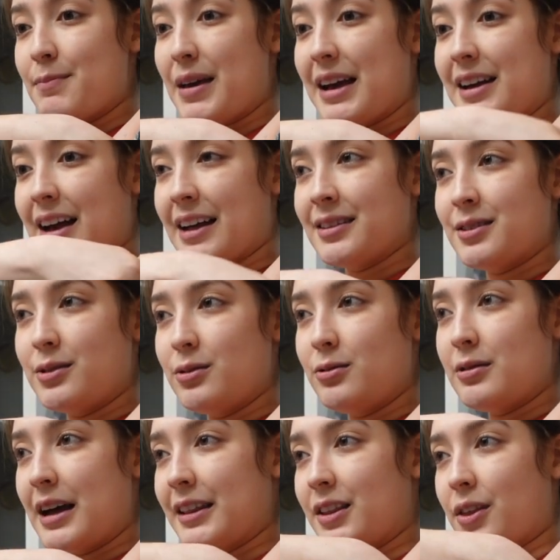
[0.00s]
me
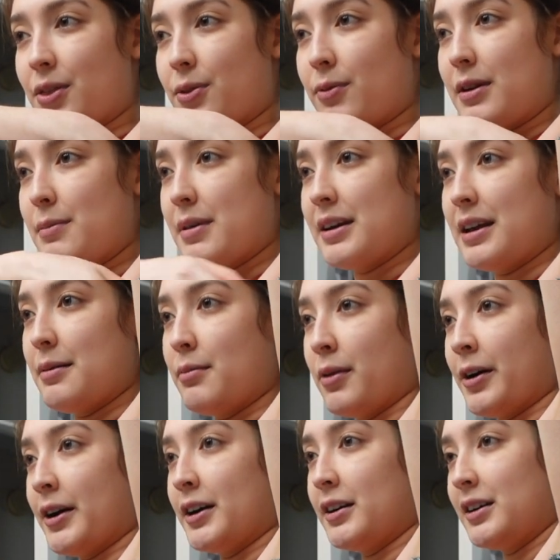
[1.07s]
canso at the three minute
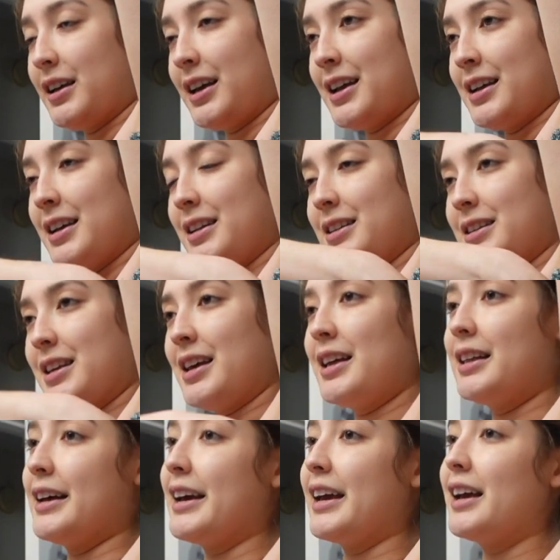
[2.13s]
mark, and it's
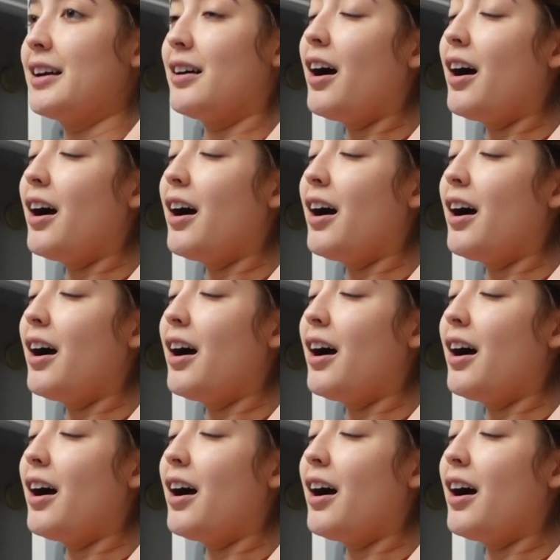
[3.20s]
like,